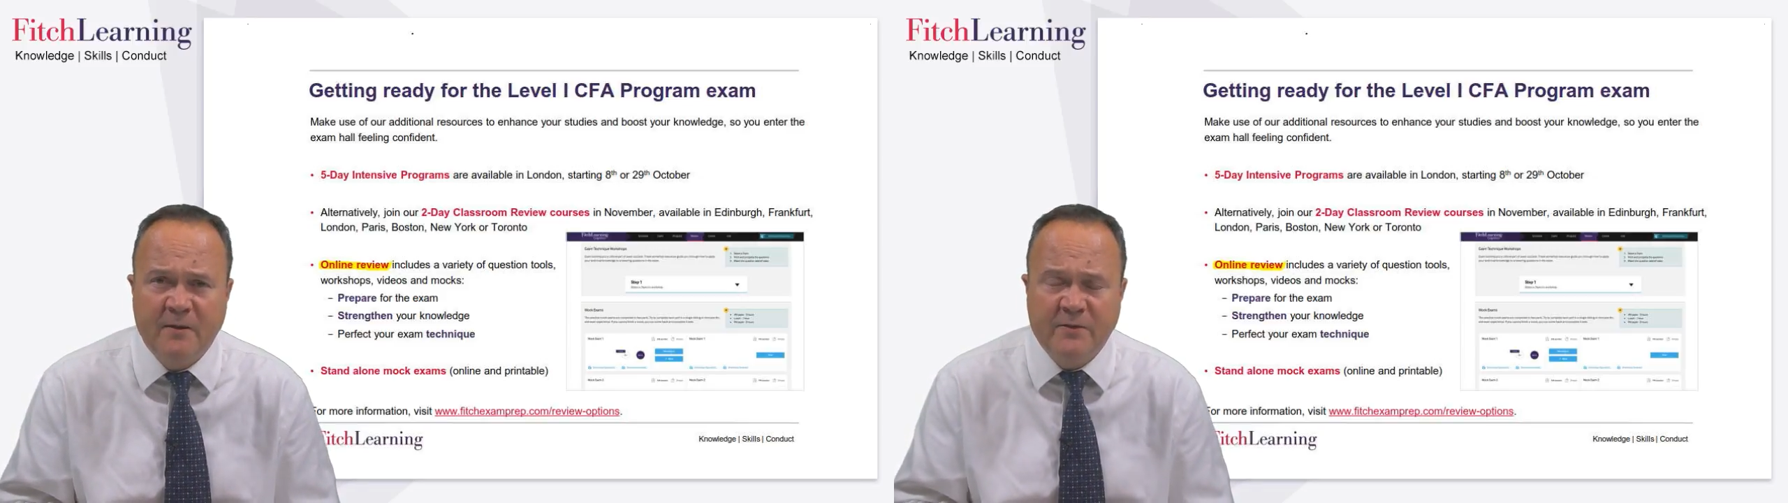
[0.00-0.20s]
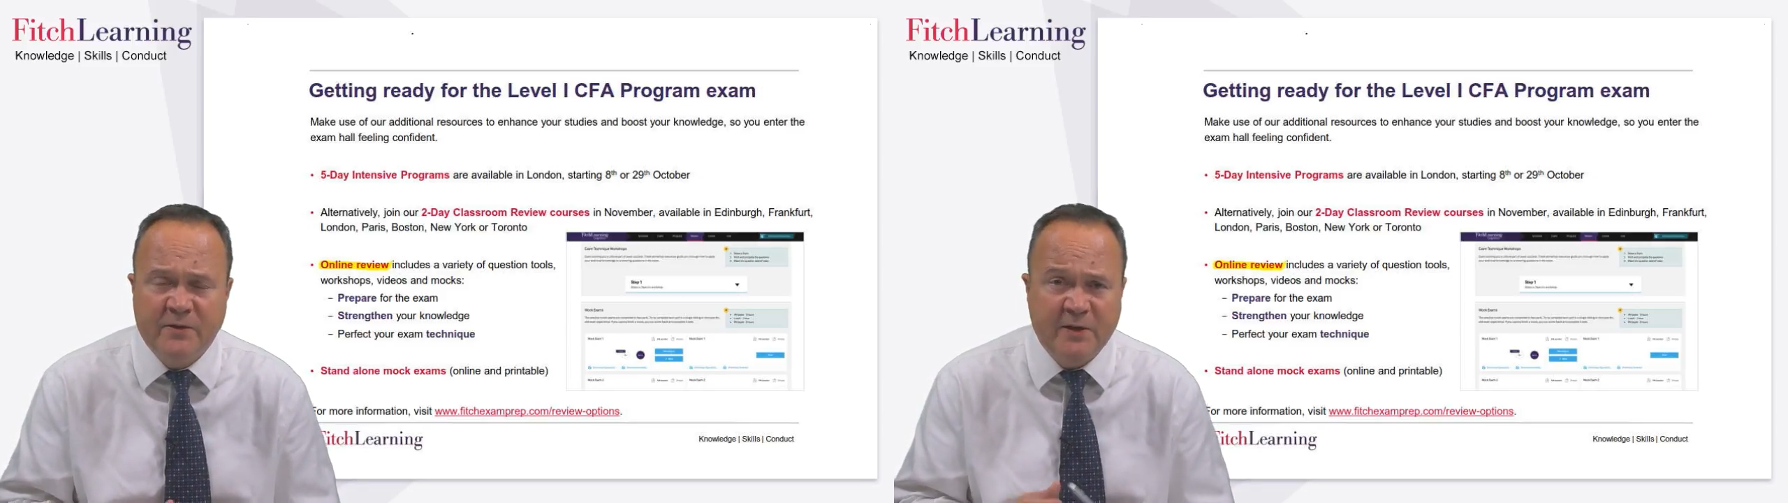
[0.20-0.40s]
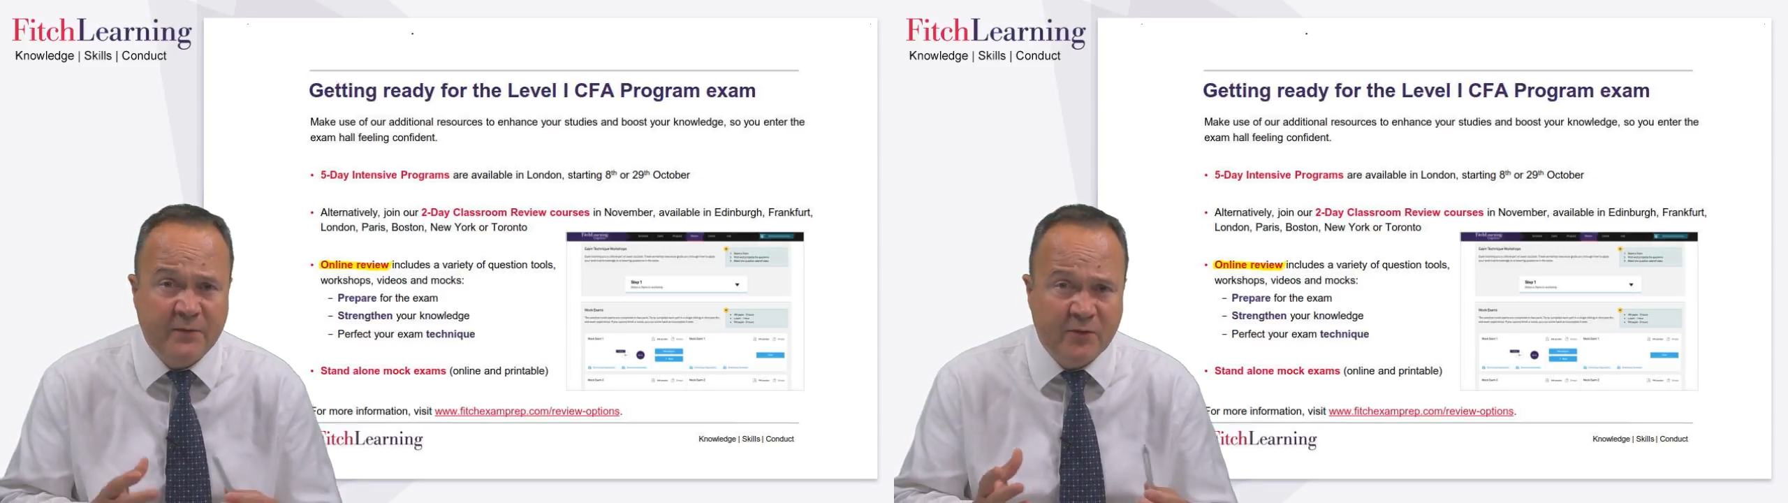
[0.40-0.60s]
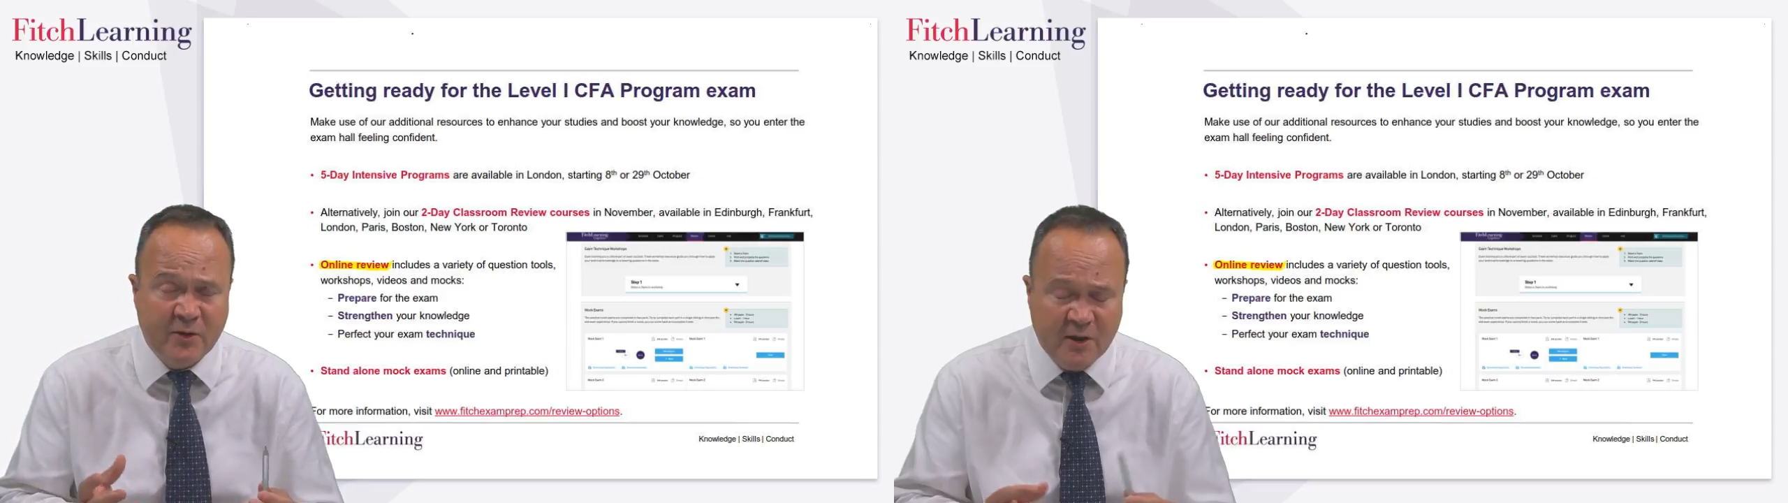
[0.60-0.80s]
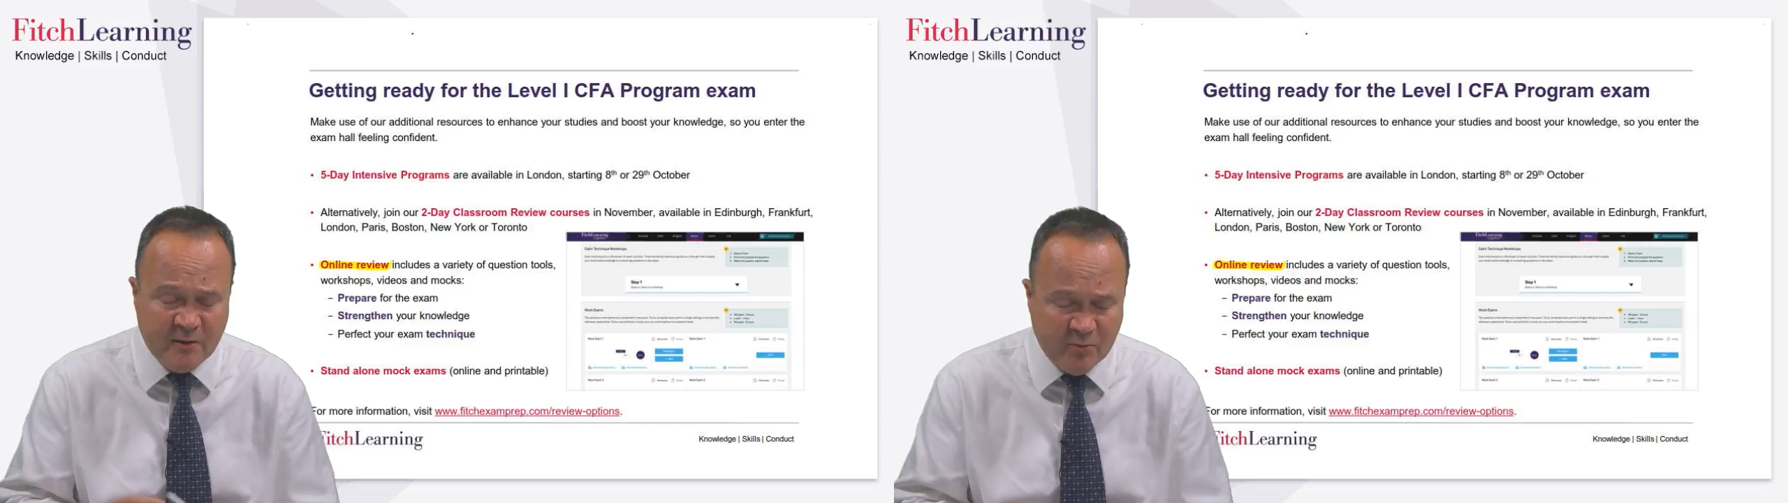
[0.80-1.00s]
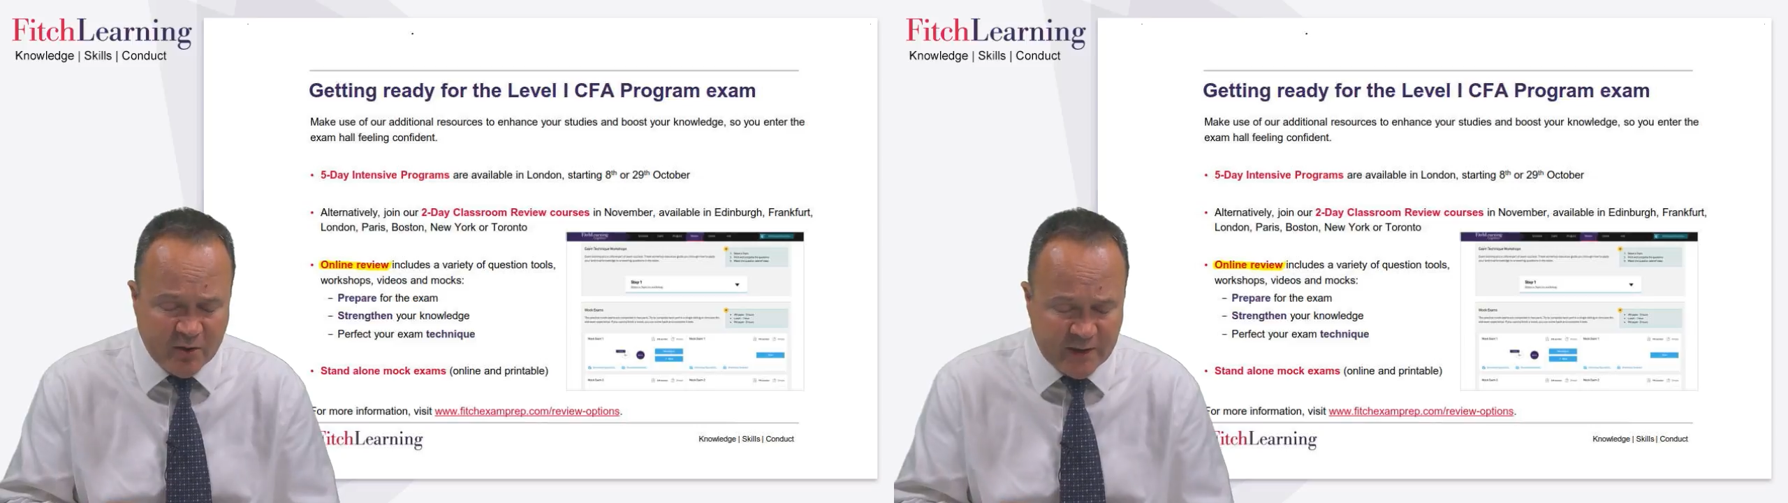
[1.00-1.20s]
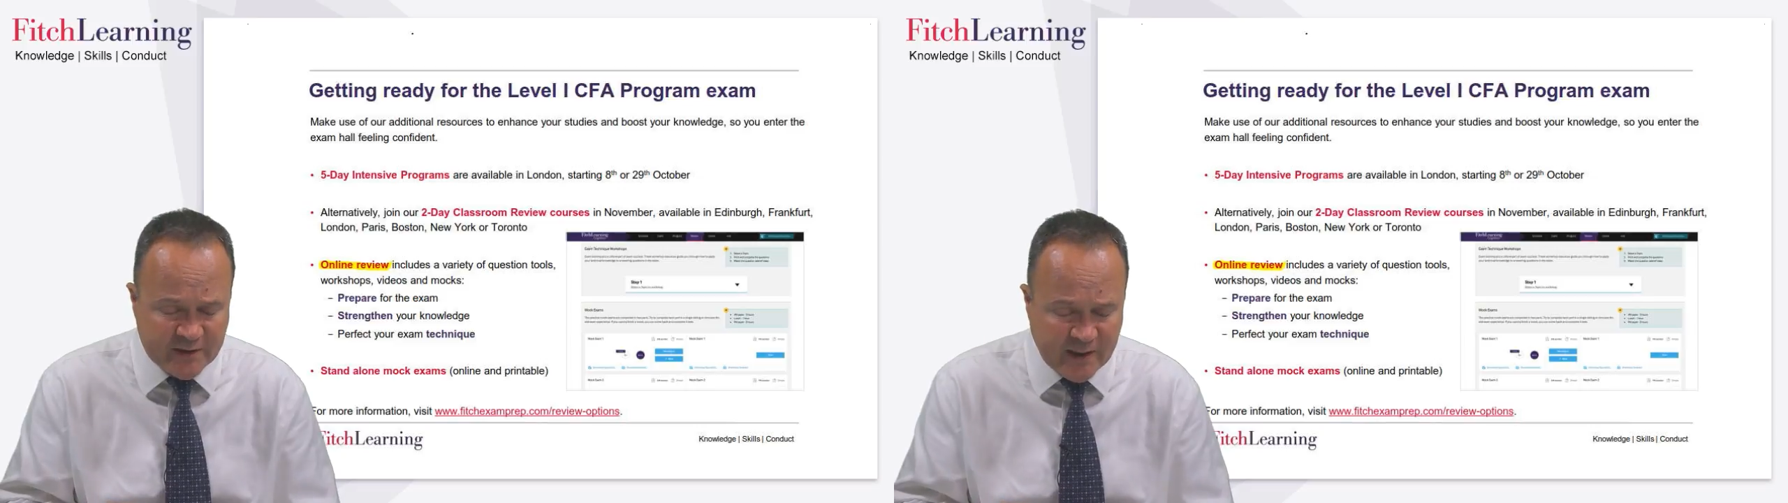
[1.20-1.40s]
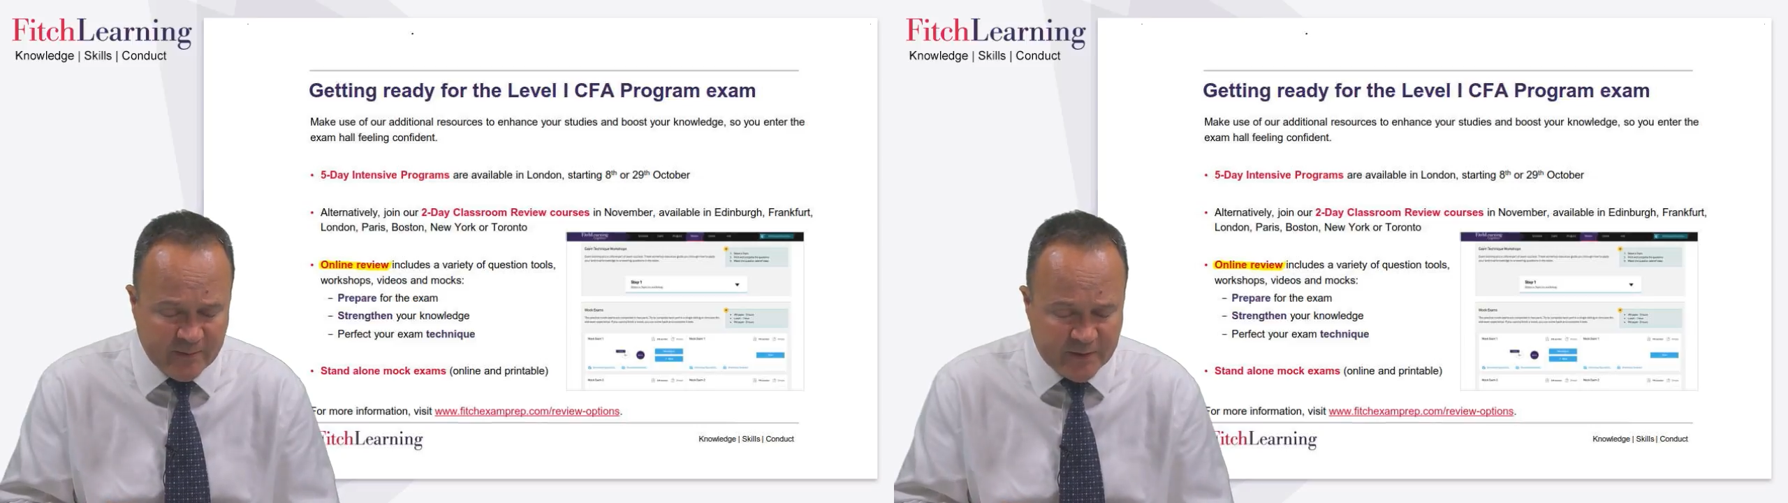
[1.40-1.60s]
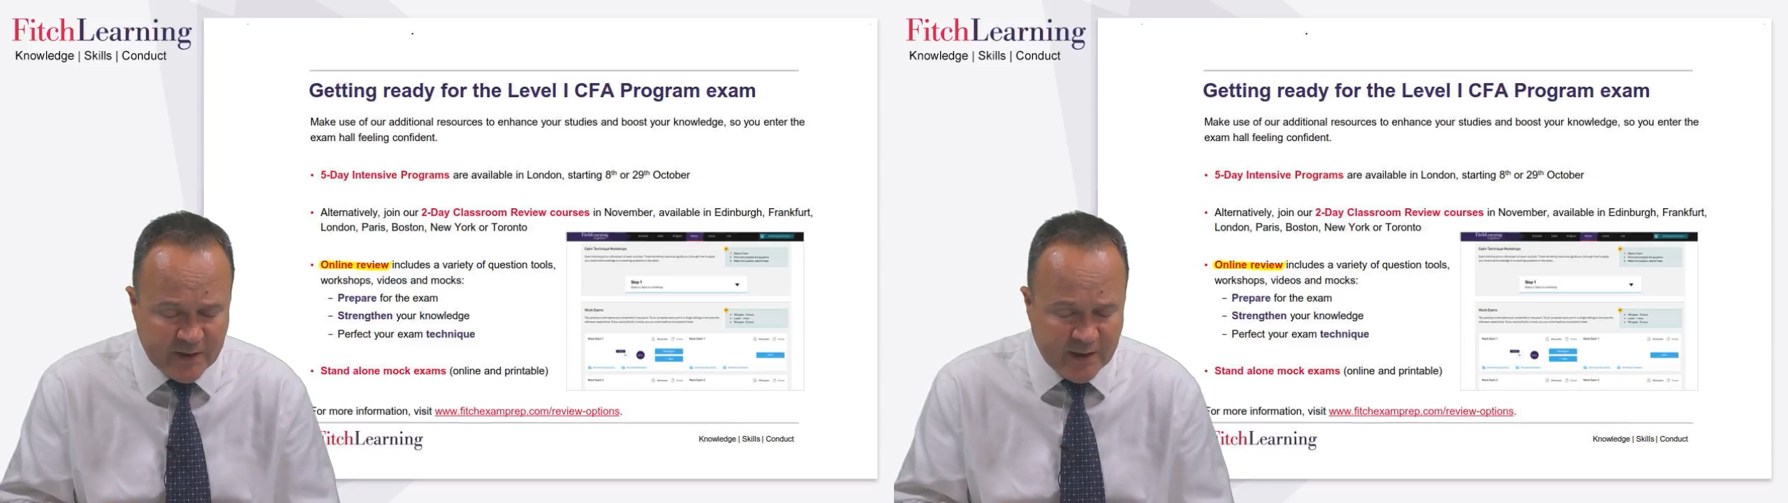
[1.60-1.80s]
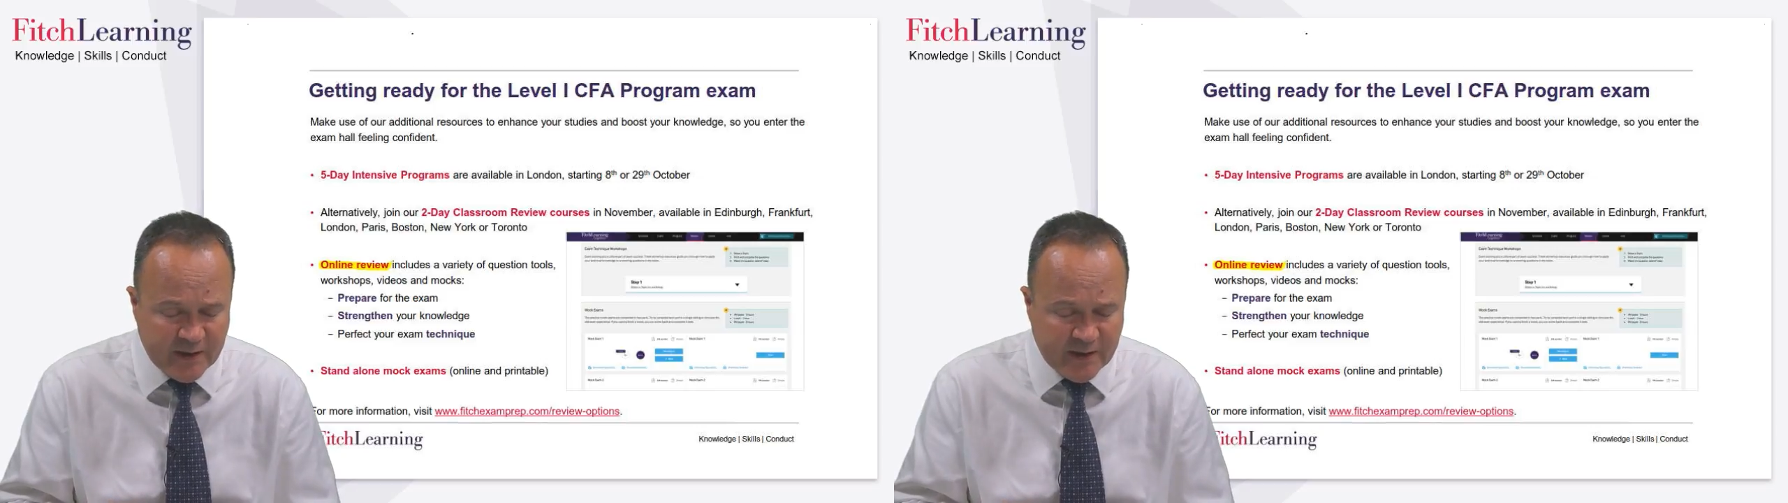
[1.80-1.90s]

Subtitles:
several mock exams